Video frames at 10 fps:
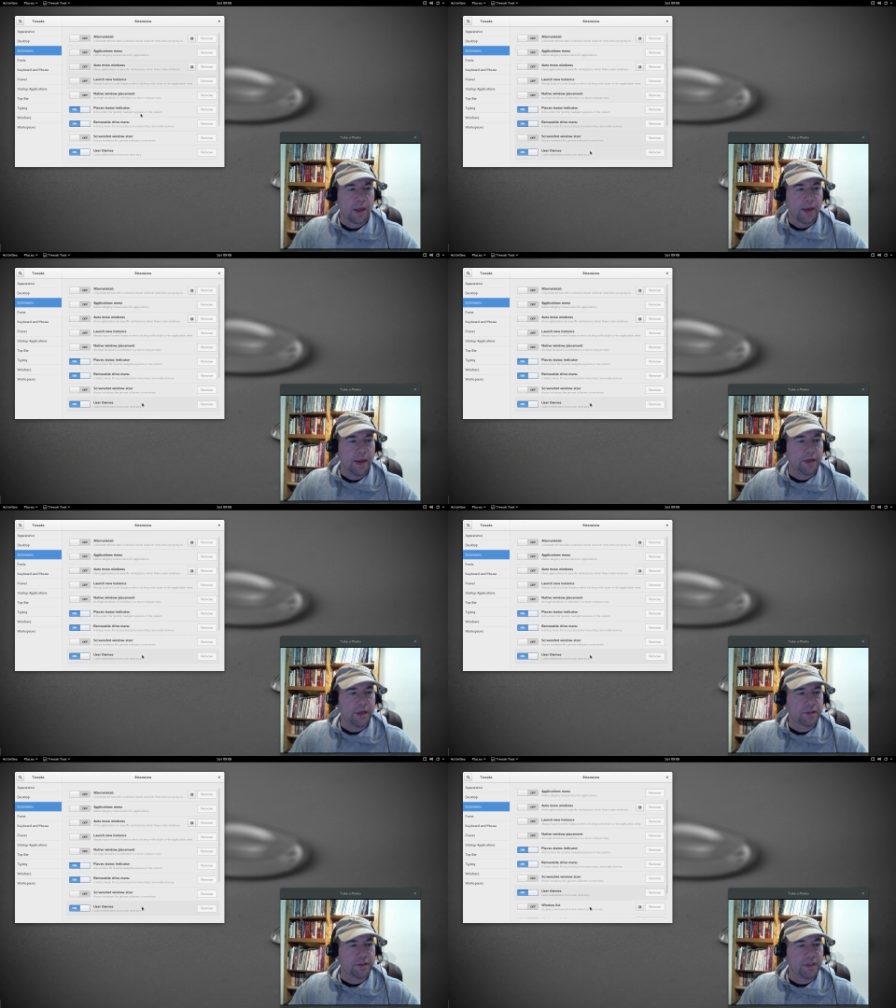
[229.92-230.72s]
And you
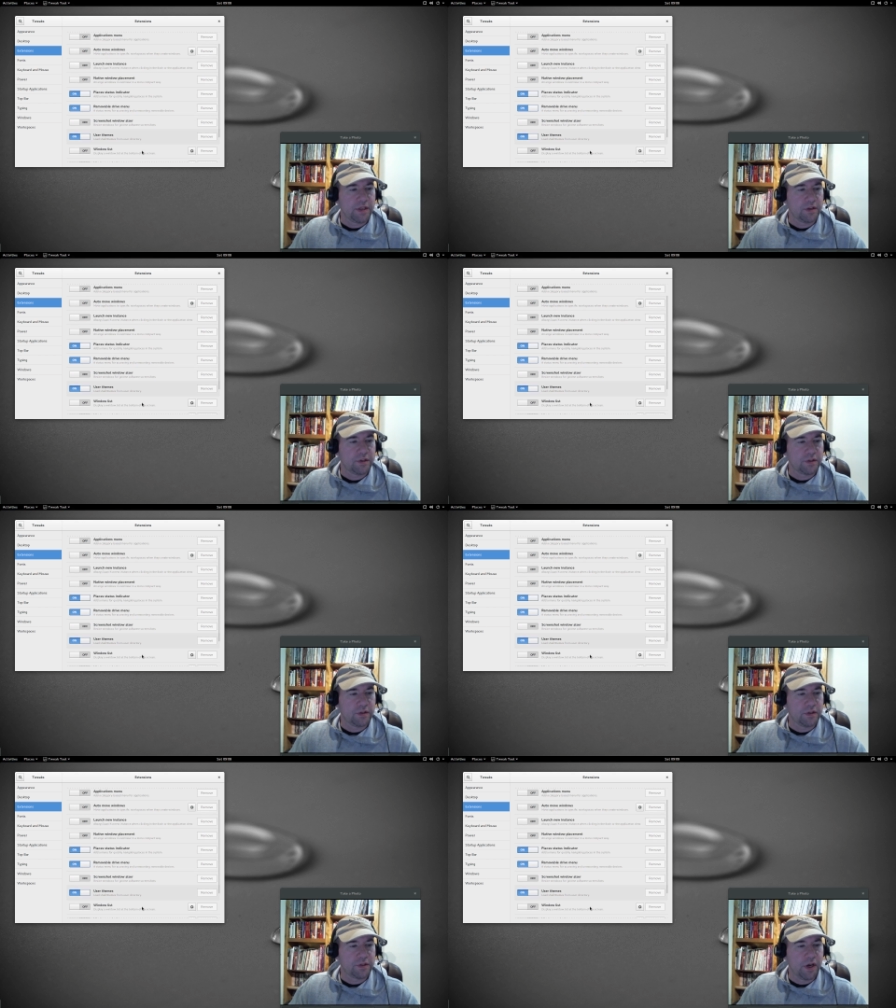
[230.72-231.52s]
can see there's
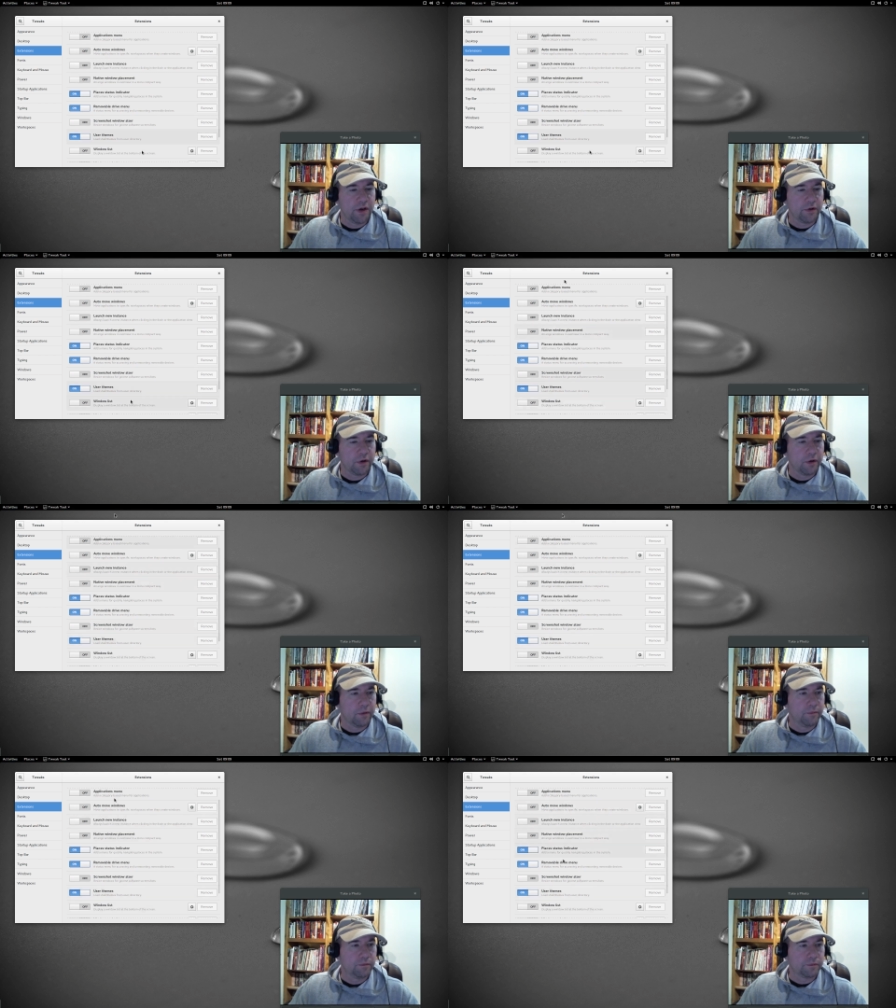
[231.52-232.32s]
there's
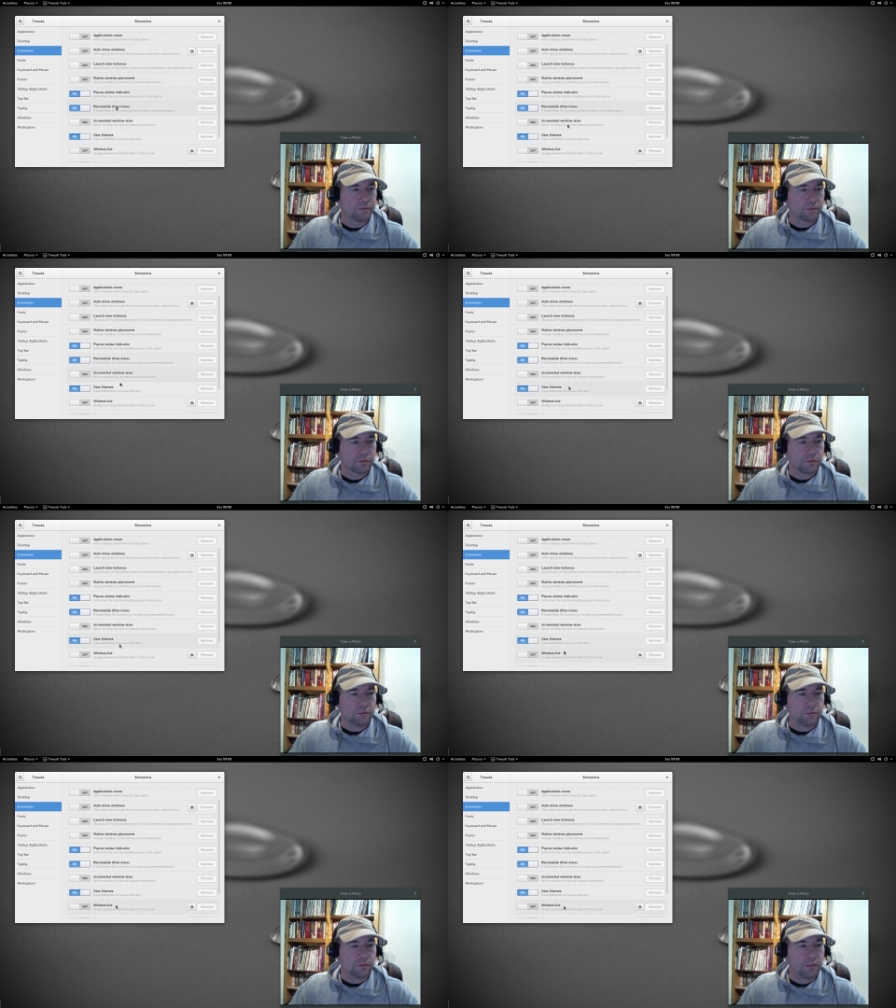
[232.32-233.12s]
other
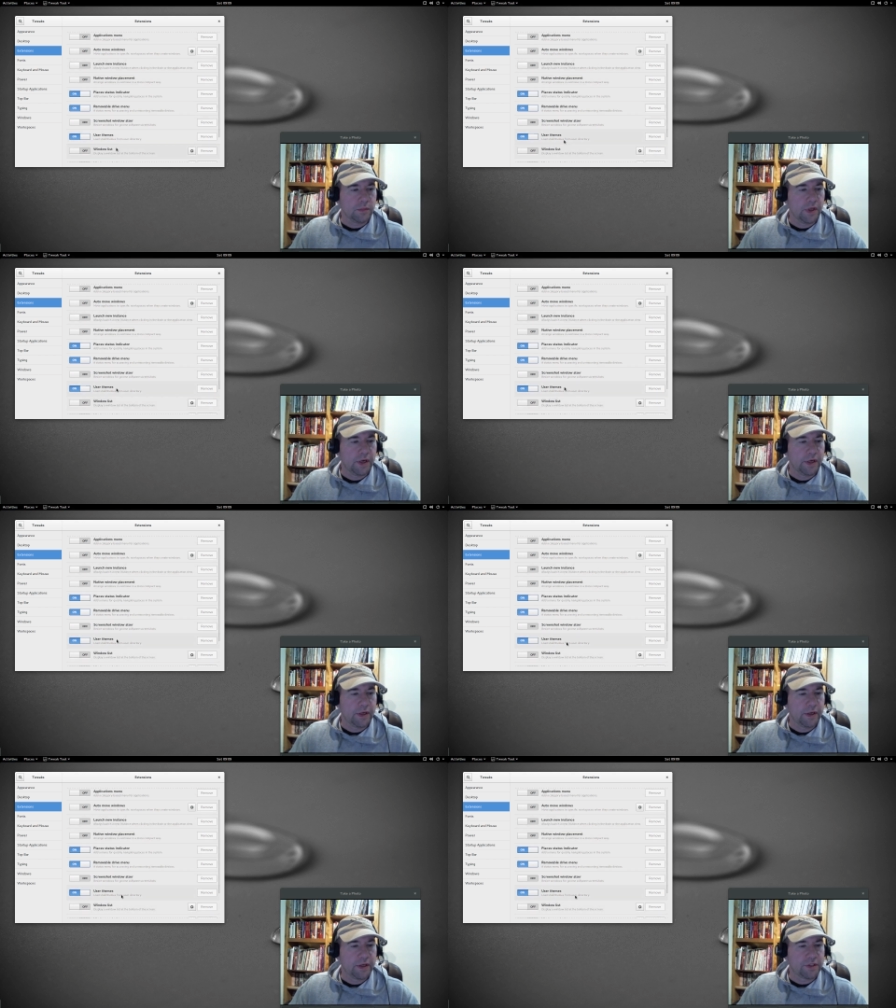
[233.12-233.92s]

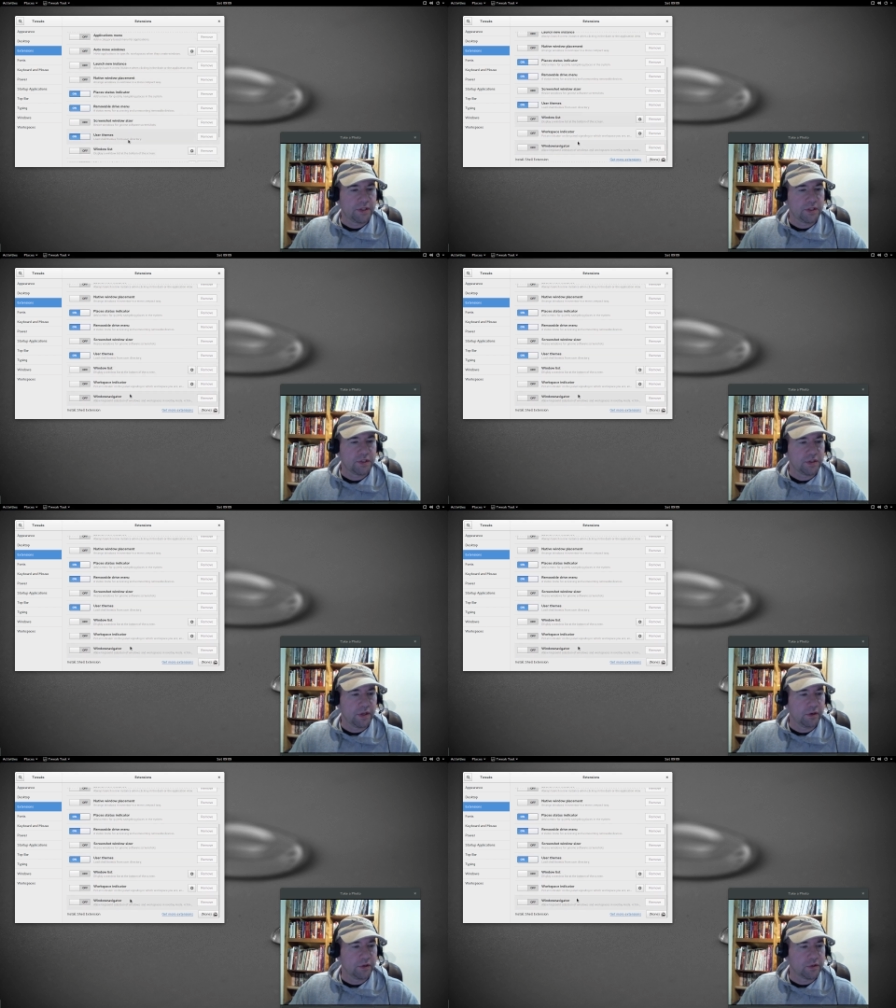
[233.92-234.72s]
uh, extensions
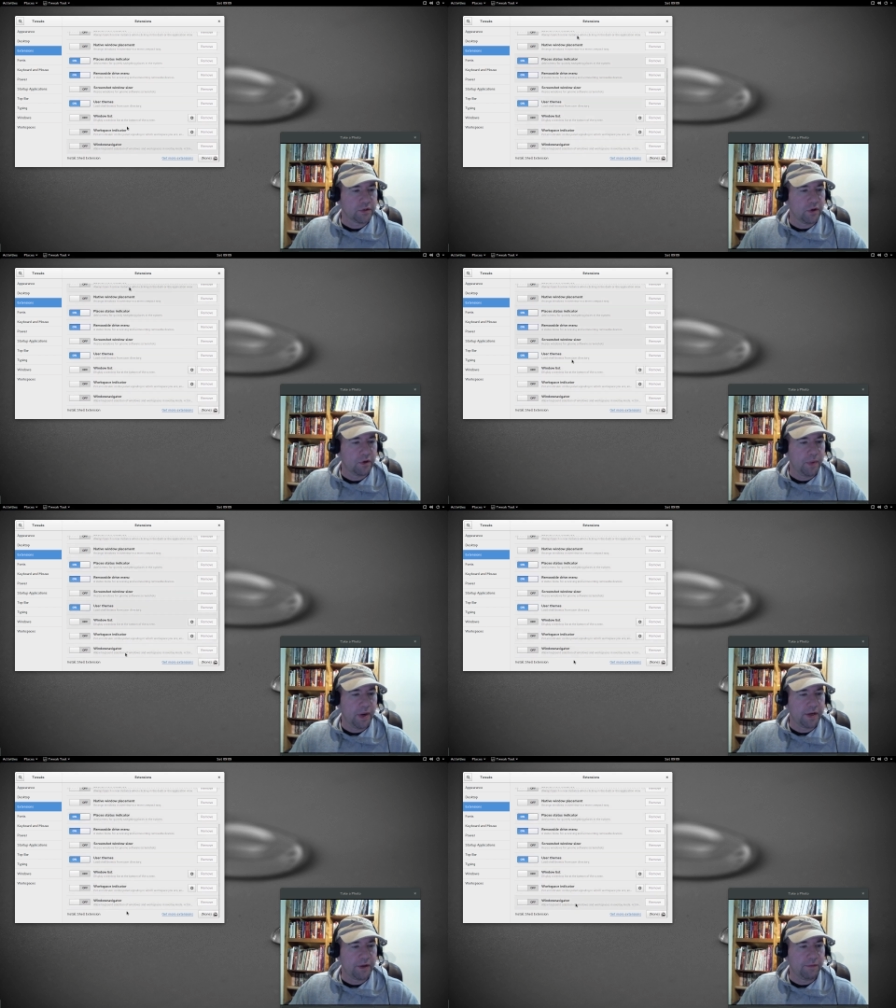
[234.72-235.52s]
that are installed
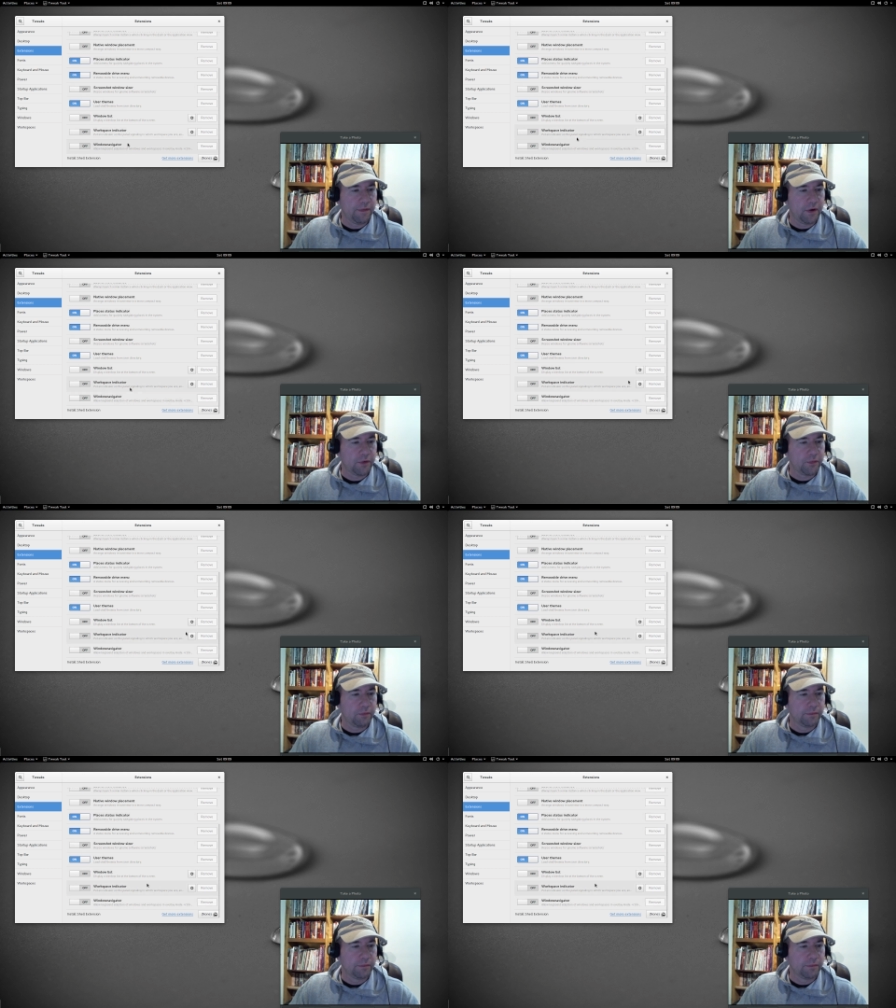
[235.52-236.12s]
by default.